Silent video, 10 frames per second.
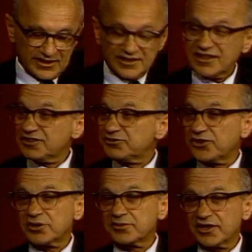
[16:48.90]
He
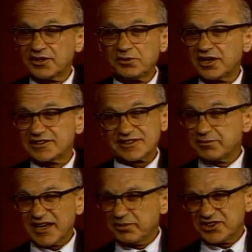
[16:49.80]
formerly was, and
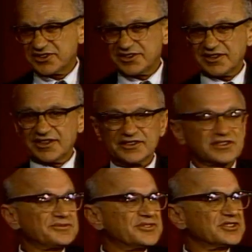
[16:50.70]
maybe still is,
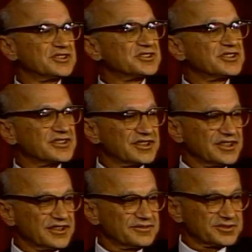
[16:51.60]
a physician to the
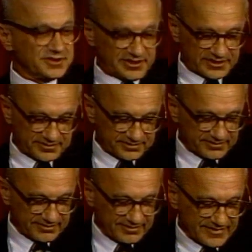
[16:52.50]
King of Sweden.
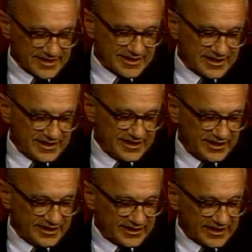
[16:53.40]

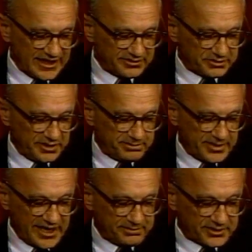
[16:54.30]
He gave a
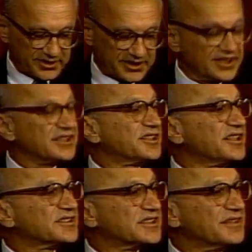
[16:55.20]
paper in
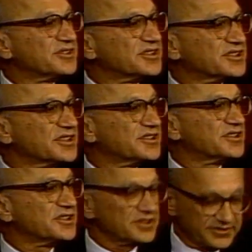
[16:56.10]
1976 at
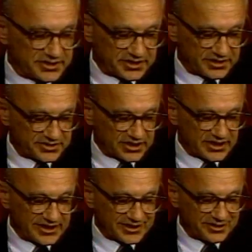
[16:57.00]
the University of
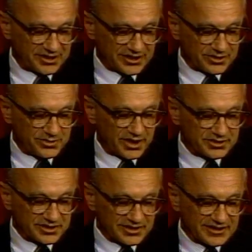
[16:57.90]
Chicago on, quote,
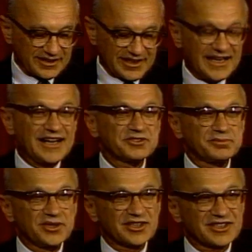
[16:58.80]
How to
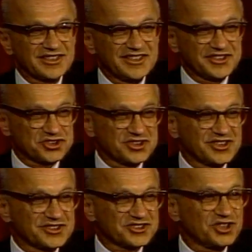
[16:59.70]
Be a Clinician in
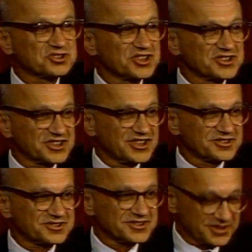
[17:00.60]
a Socialist
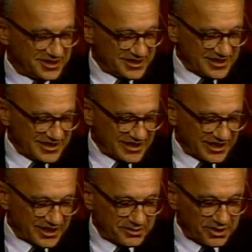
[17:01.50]
Country. And
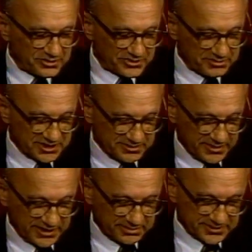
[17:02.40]
I quote from his
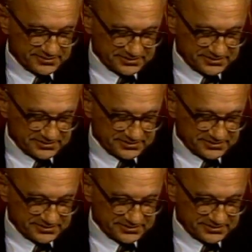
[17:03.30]
paper